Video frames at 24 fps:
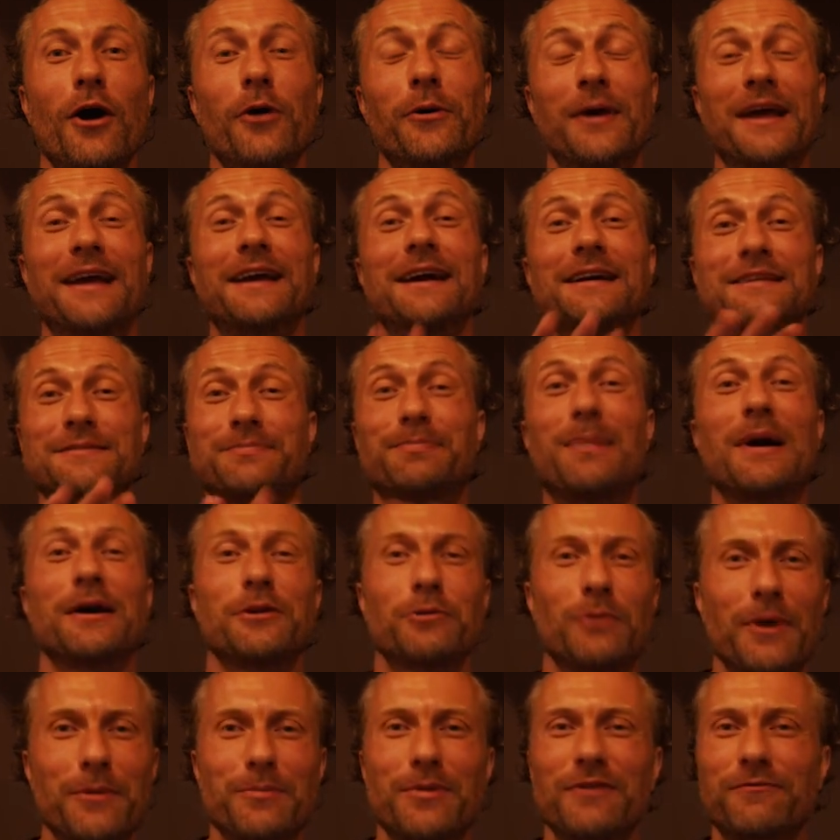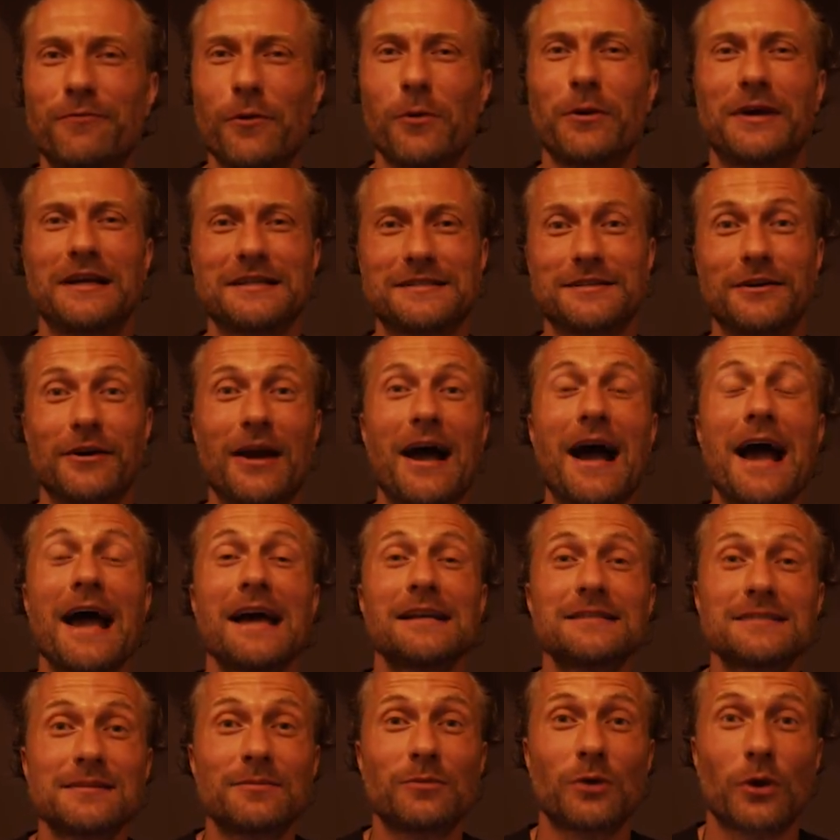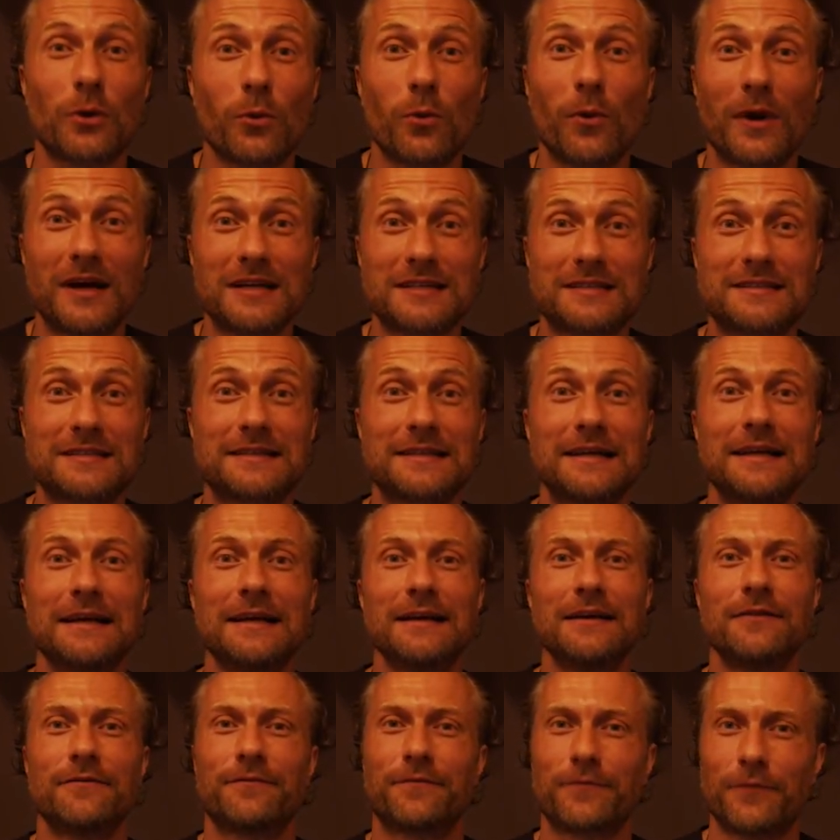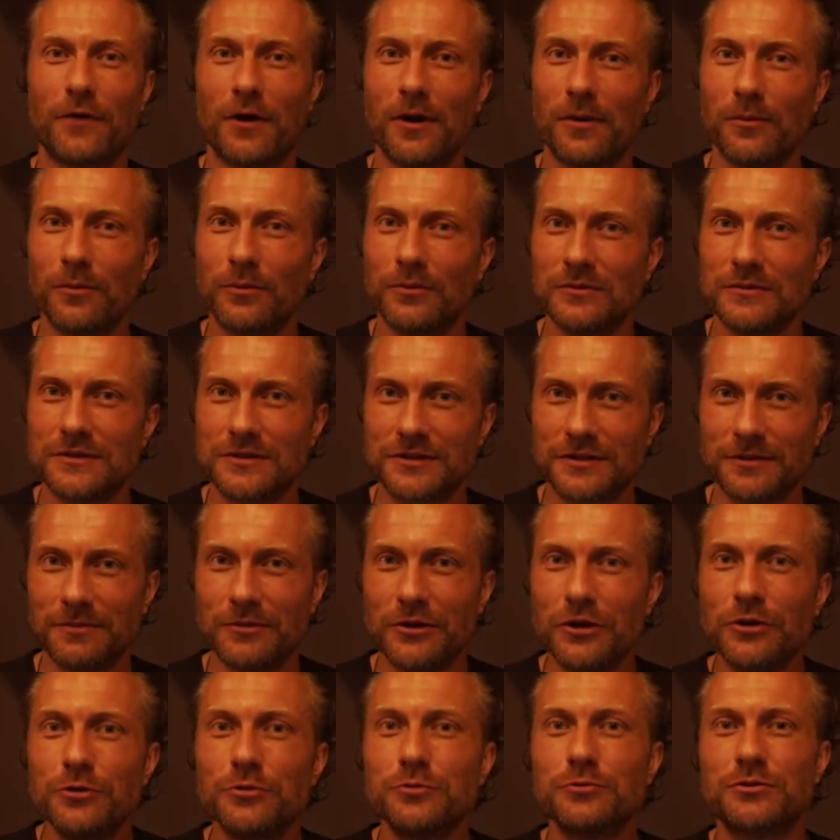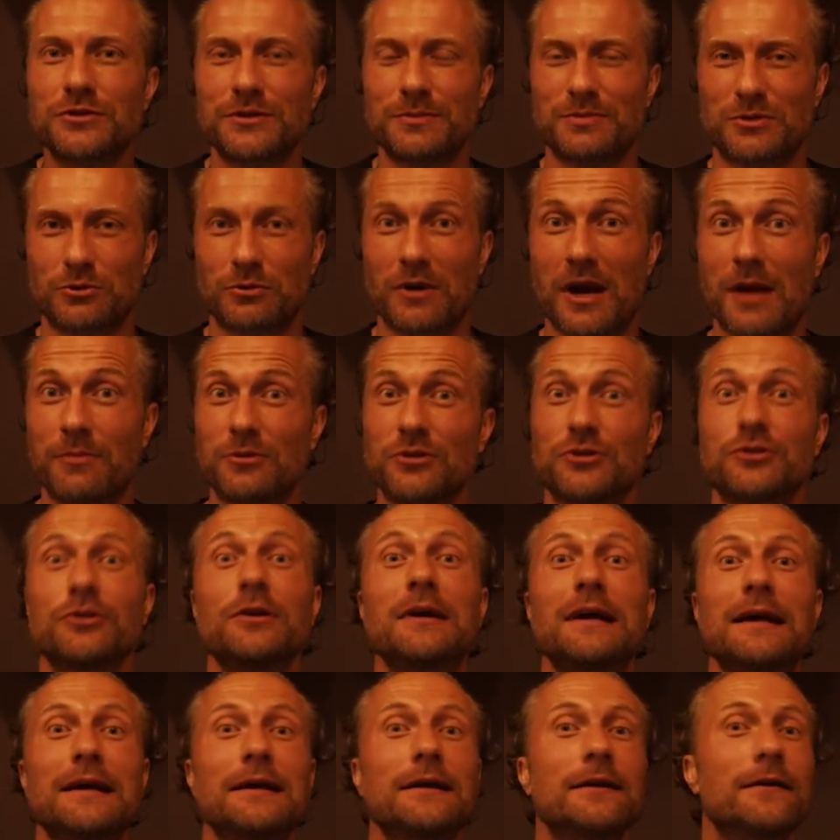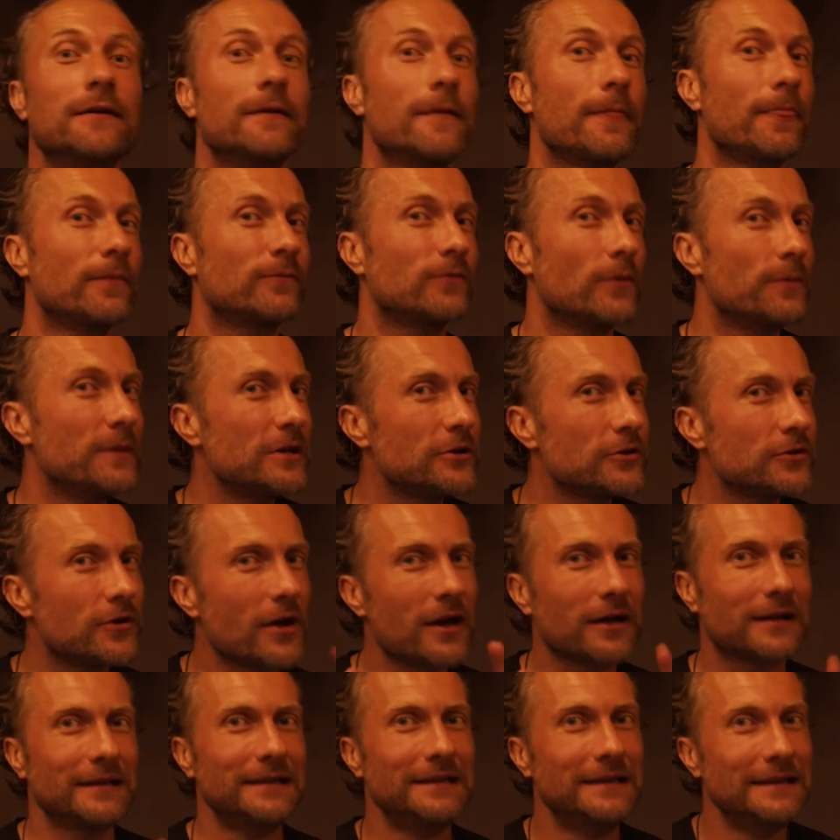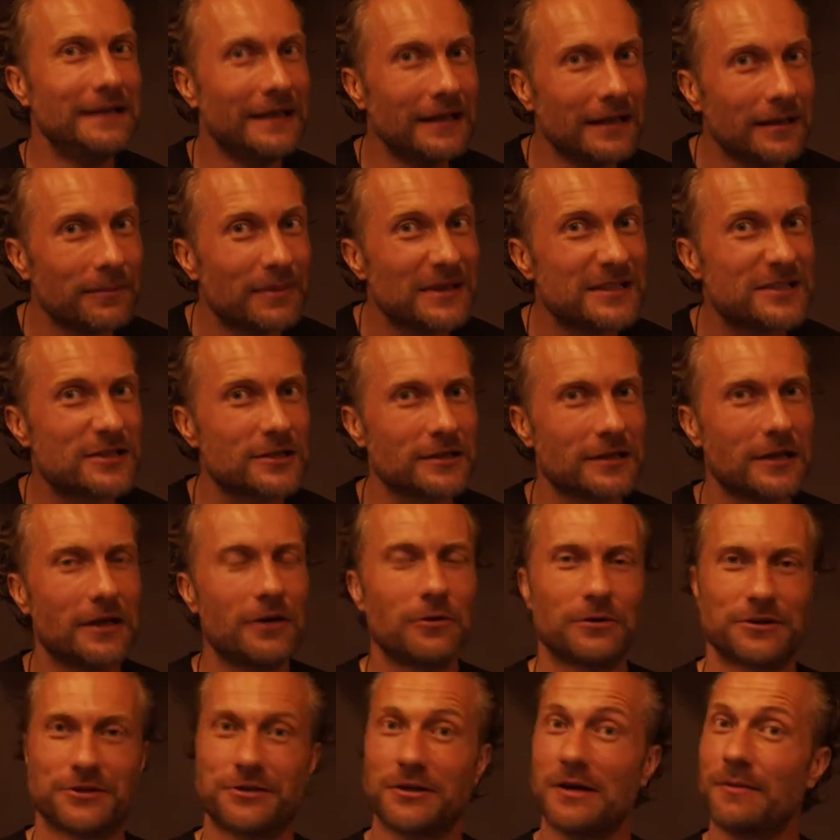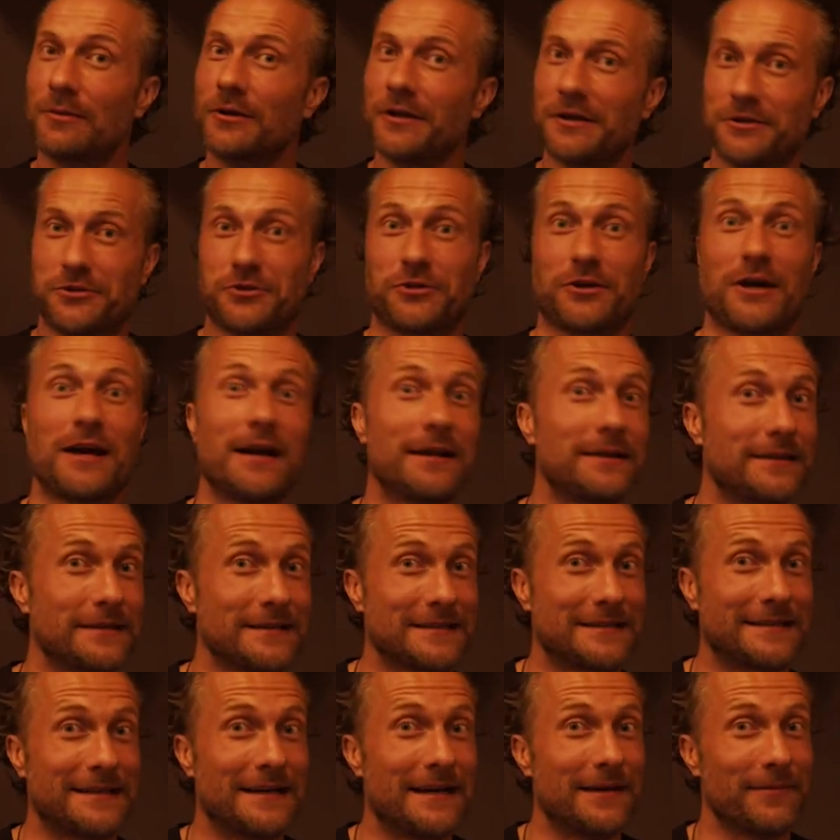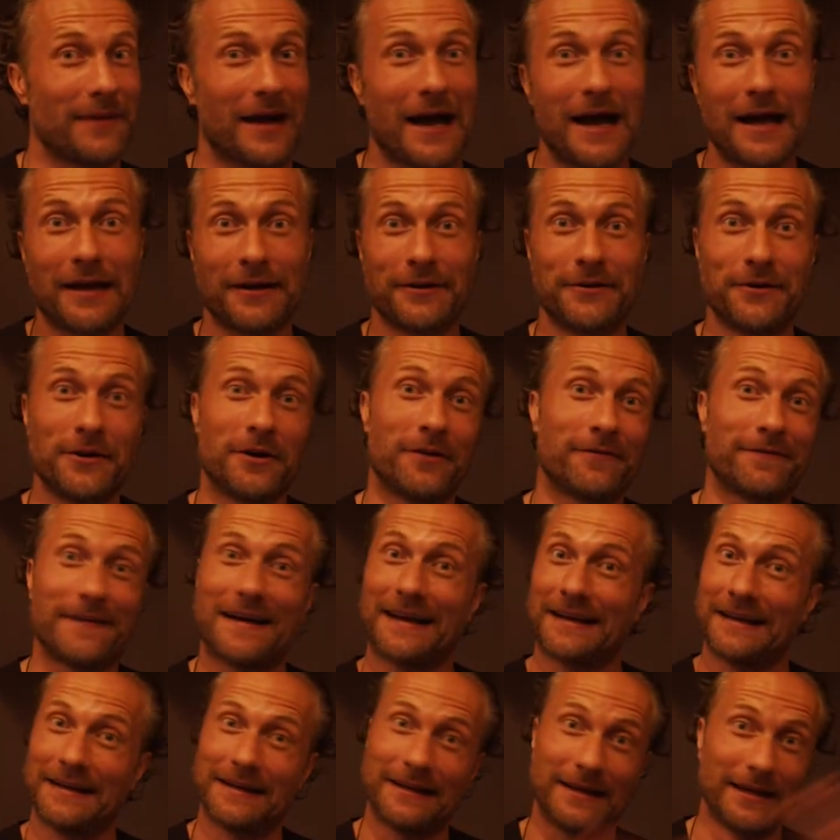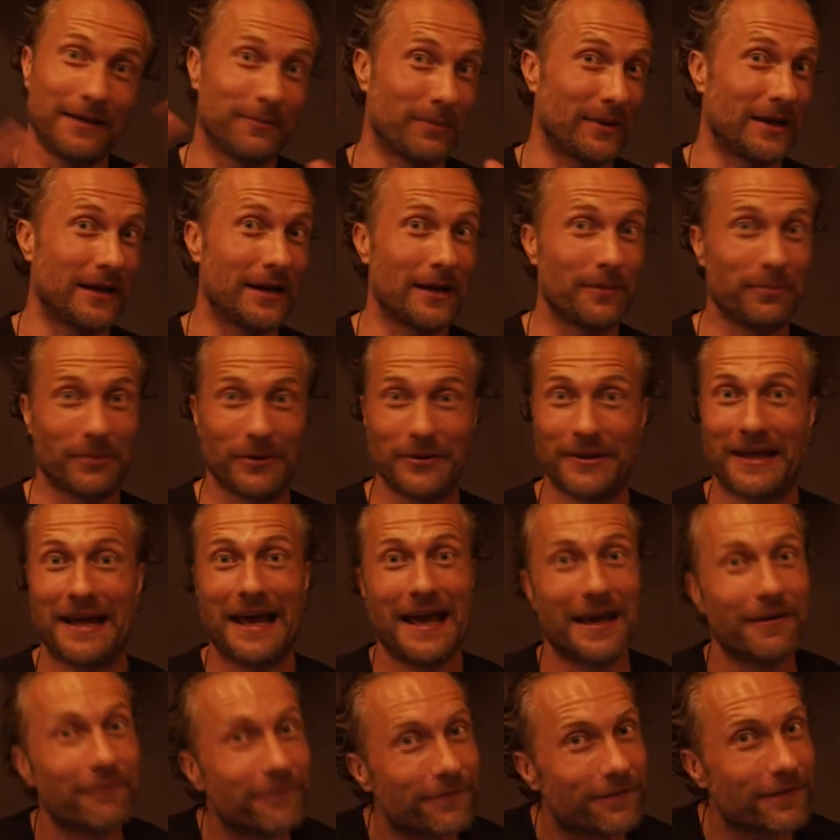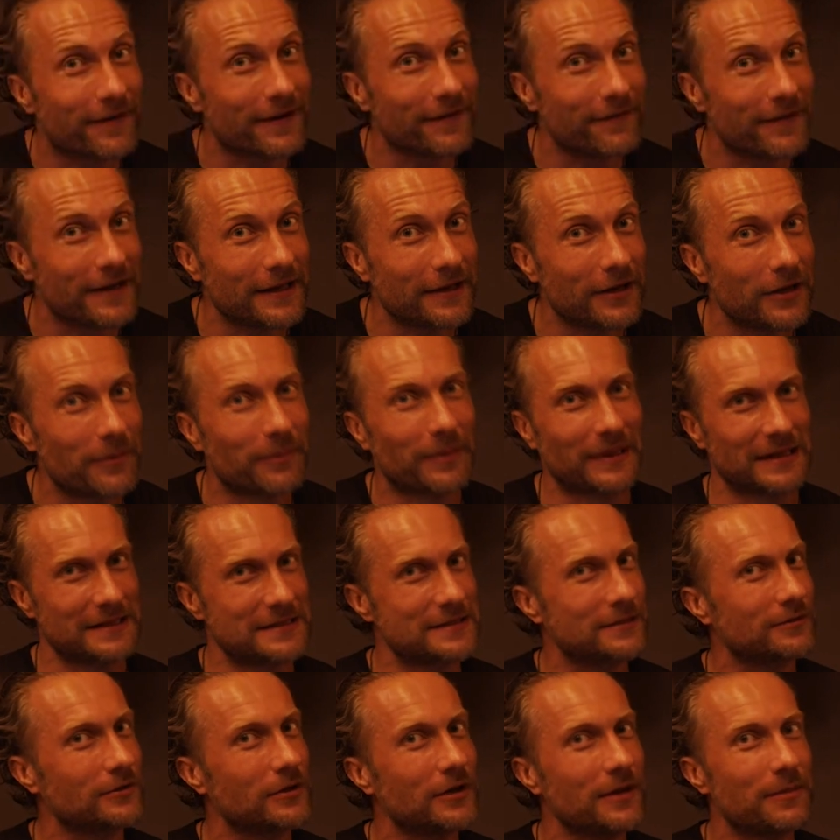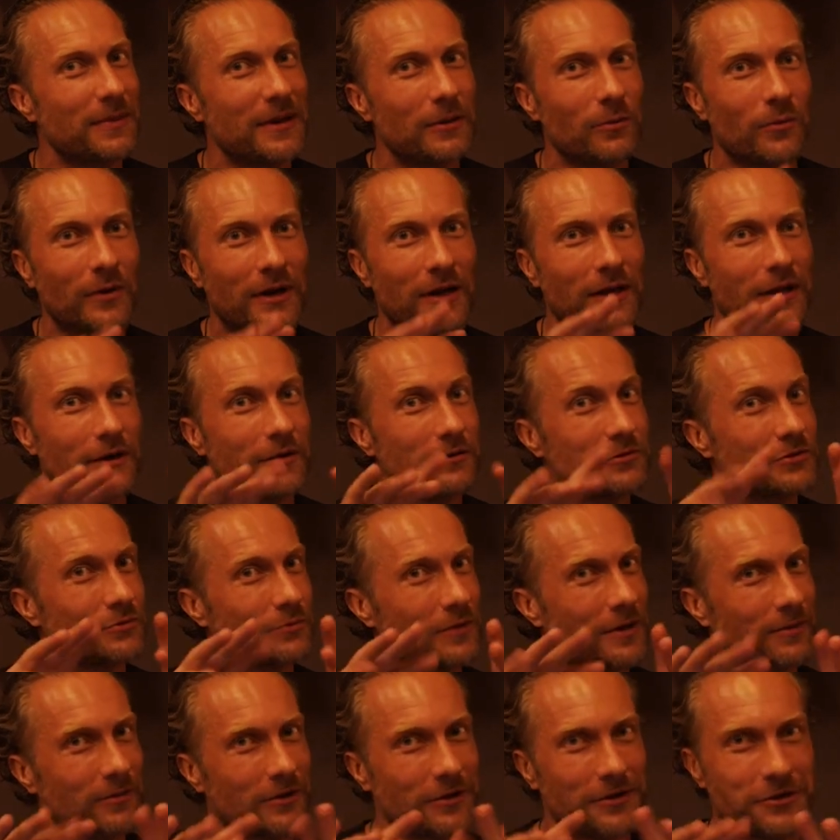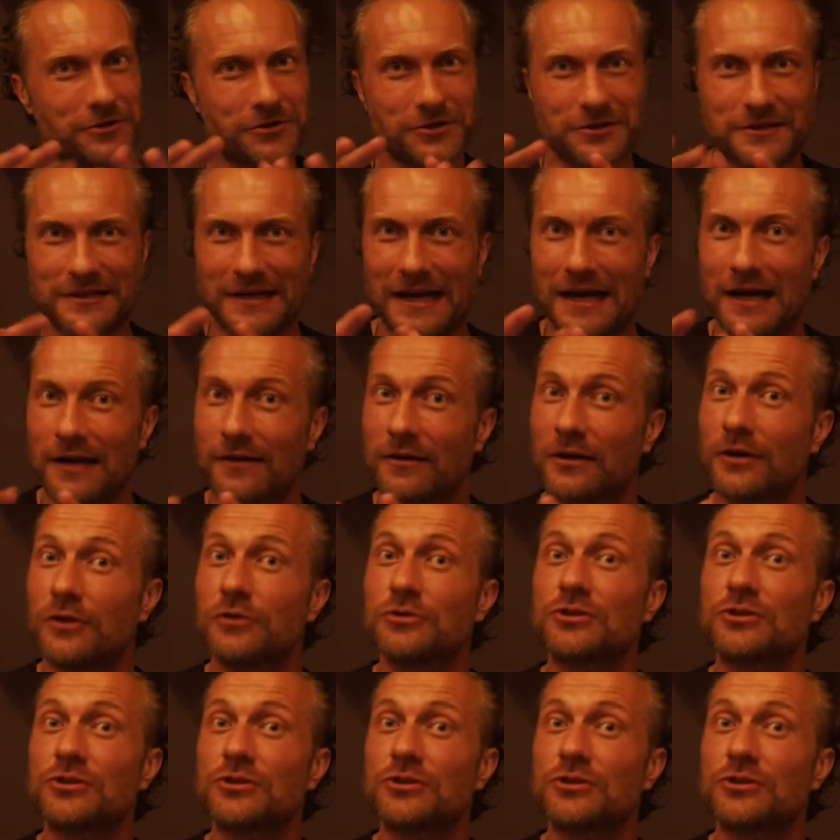Oh, hey guys, by the way, before we get started, I had some requests from some new subscribers for me to talk a little bit slower, so I'm gonna try it this time. I don't know if I can keep it up on every video, but it's gonna be one of those where I'm gonna just kind of go